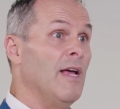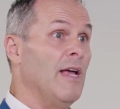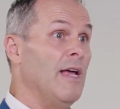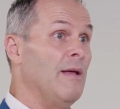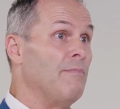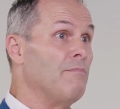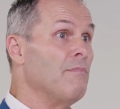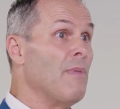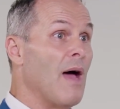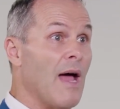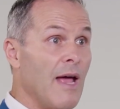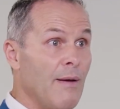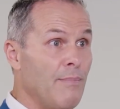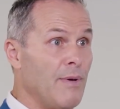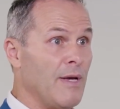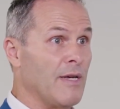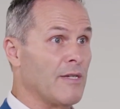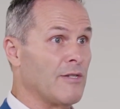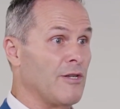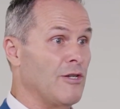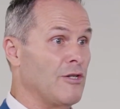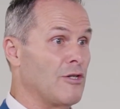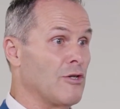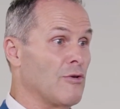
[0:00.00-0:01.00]
It may be
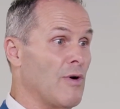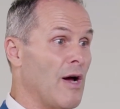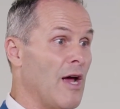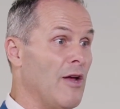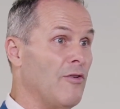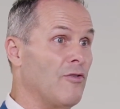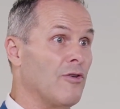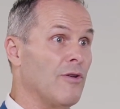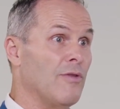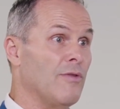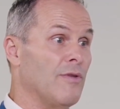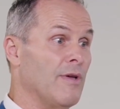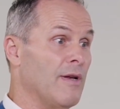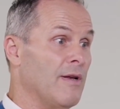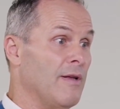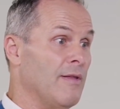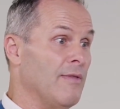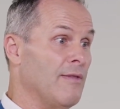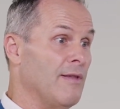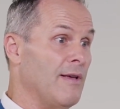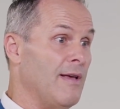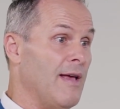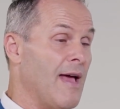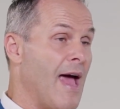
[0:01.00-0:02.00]
a situation
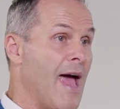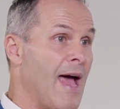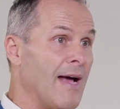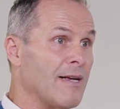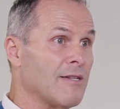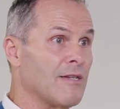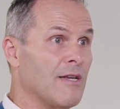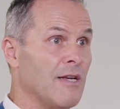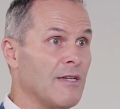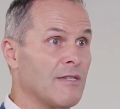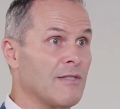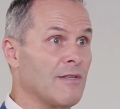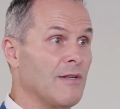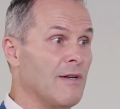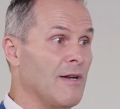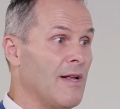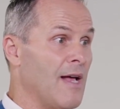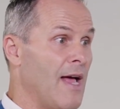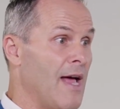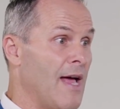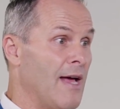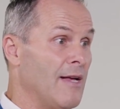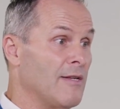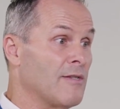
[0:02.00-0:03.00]
that the access that
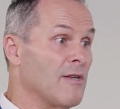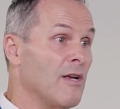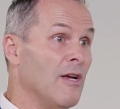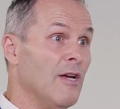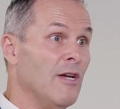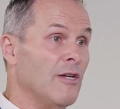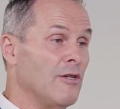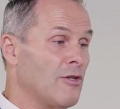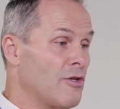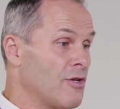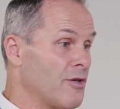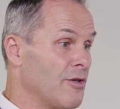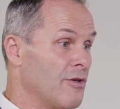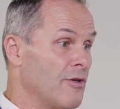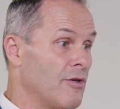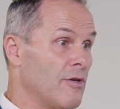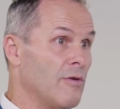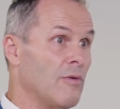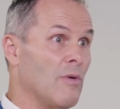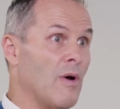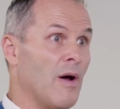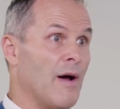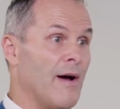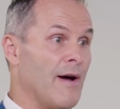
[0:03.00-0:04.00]
it has
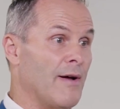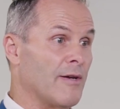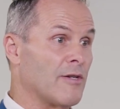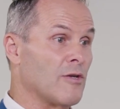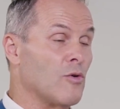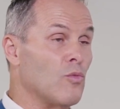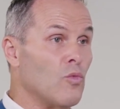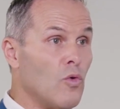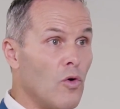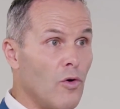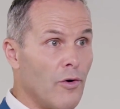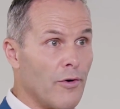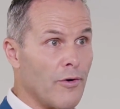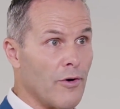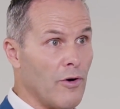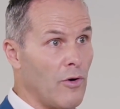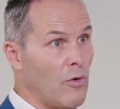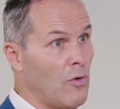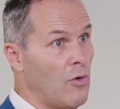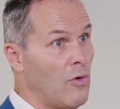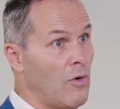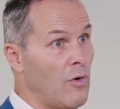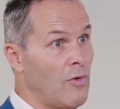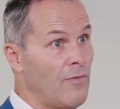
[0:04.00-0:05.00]
to water
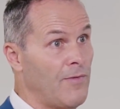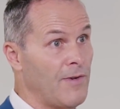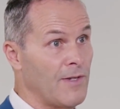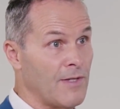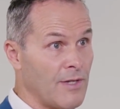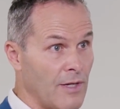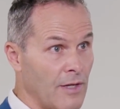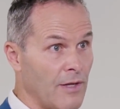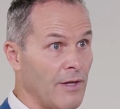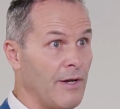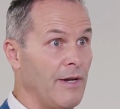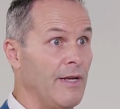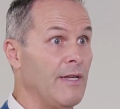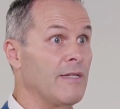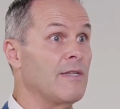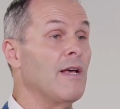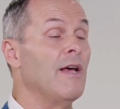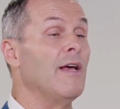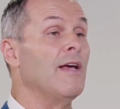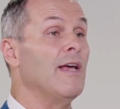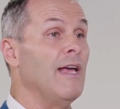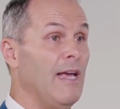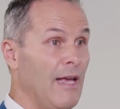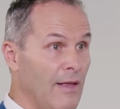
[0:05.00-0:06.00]
or facilities
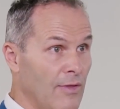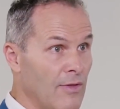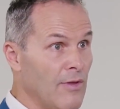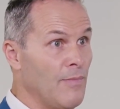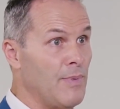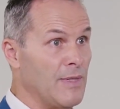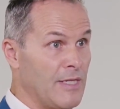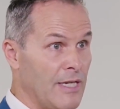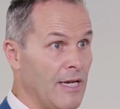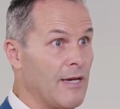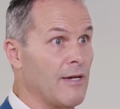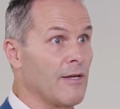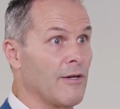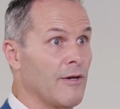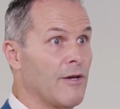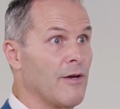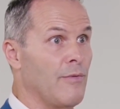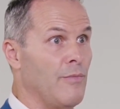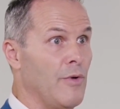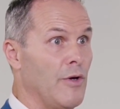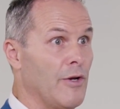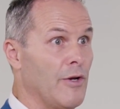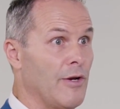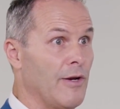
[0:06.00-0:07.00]
in the particular
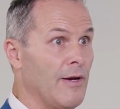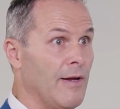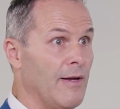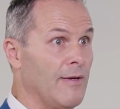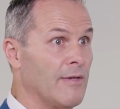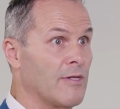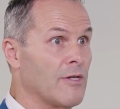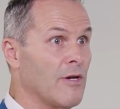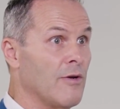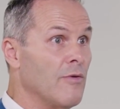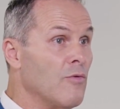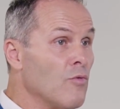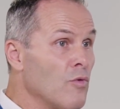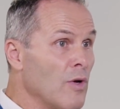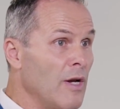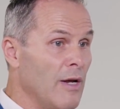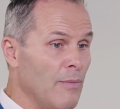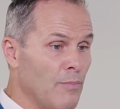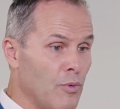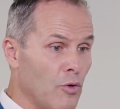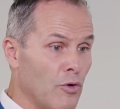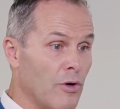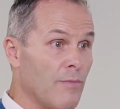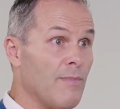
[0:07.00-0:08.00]
community. So really
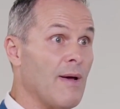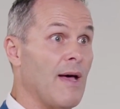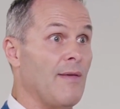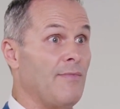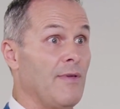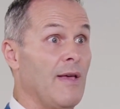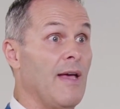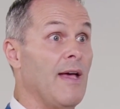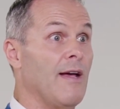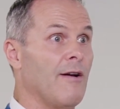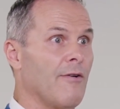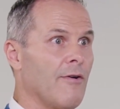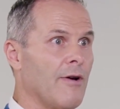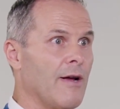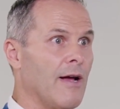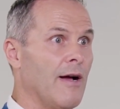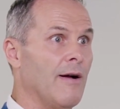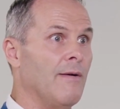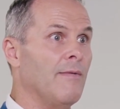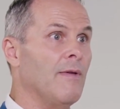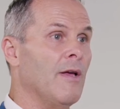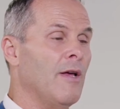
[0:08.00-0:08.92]
important about the area.